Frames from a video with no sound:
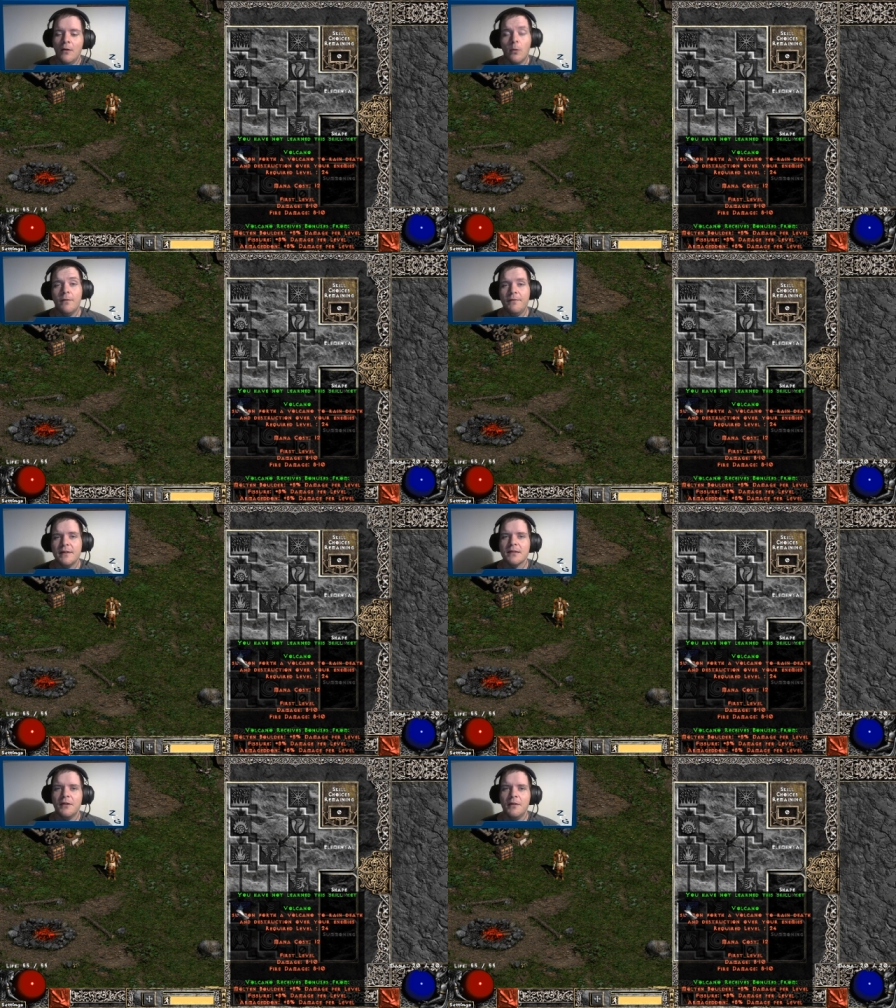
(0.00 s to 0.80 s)
or
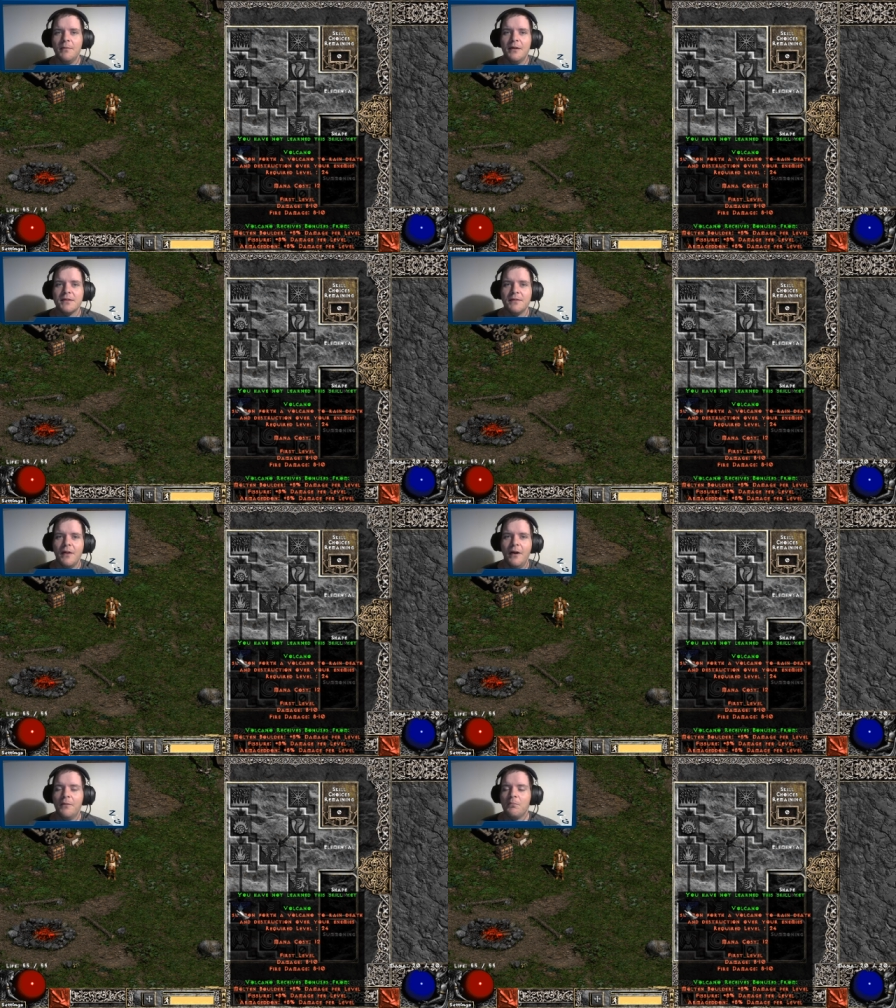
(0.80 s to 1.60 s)
physical immunes if
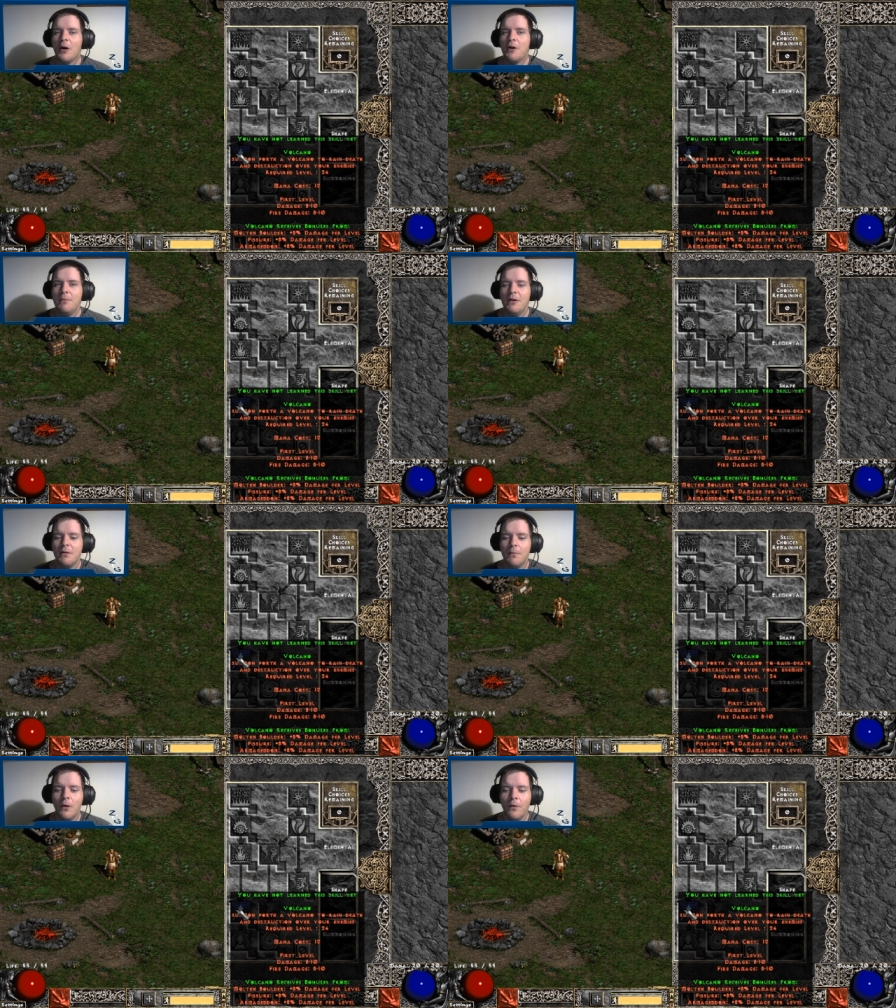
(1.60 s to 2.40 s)
they aren't immune
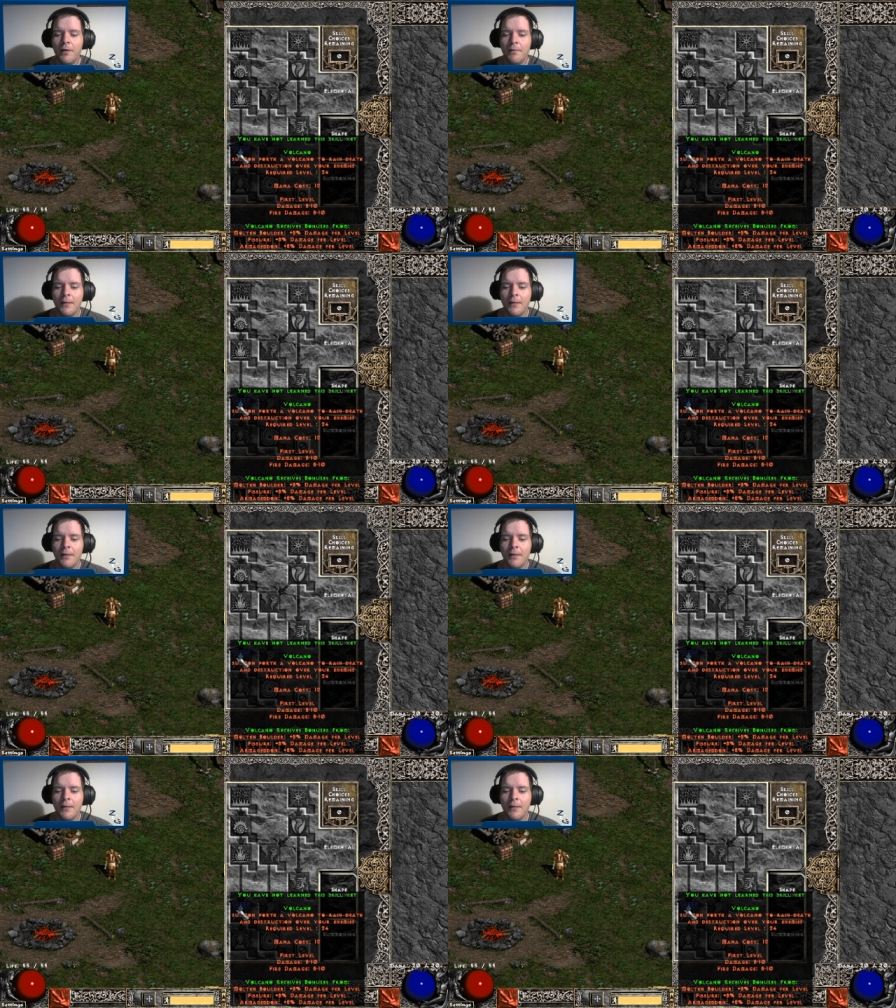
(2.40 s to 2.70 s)
to both.